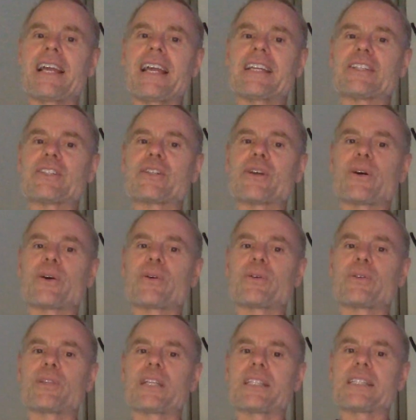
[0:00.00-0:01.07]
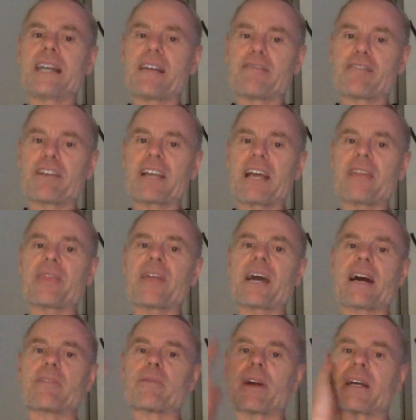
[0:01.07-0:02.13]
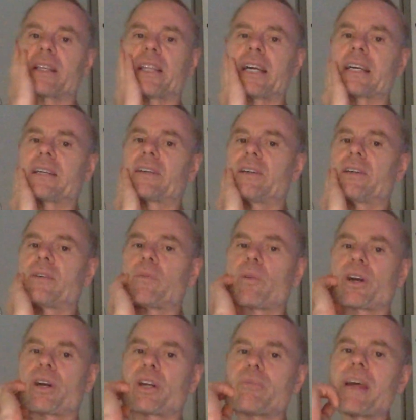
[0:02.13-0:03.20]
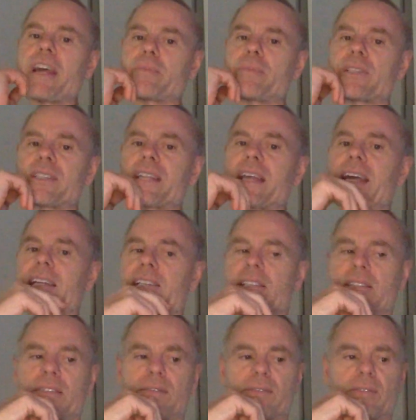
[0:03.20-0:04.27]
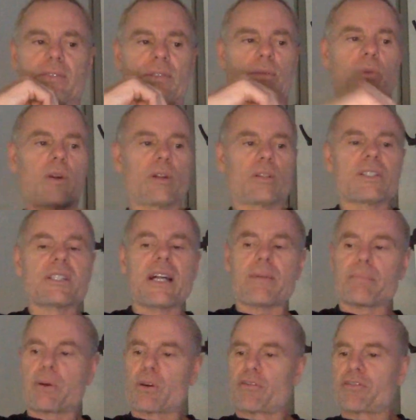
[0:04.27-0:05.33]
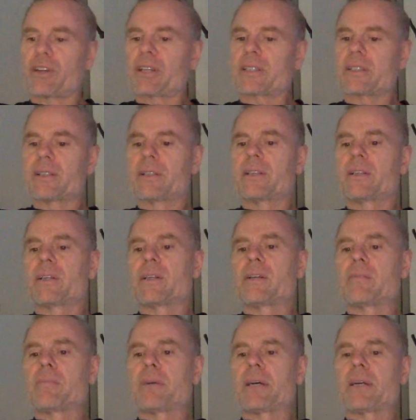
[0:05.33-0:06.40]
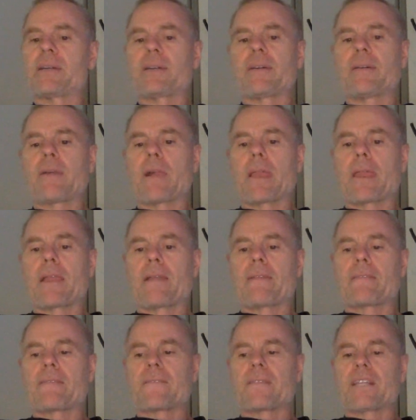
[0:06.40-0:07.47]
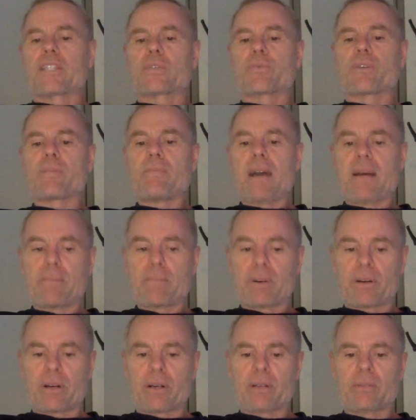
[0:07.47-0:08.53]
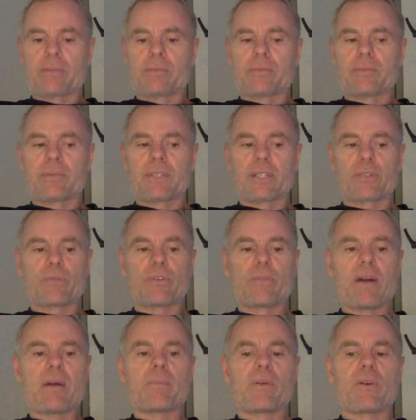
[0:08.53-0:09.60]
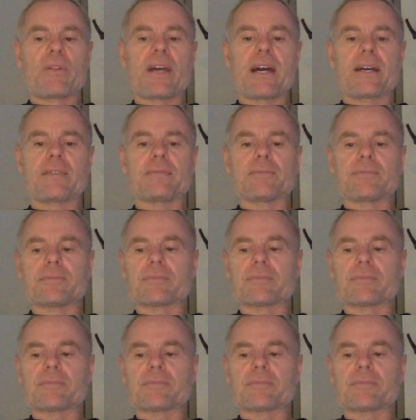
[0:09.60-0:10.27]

And so let's not forget that, right? Like, we're going to make mistakes. The world is not perfect, but let's remember that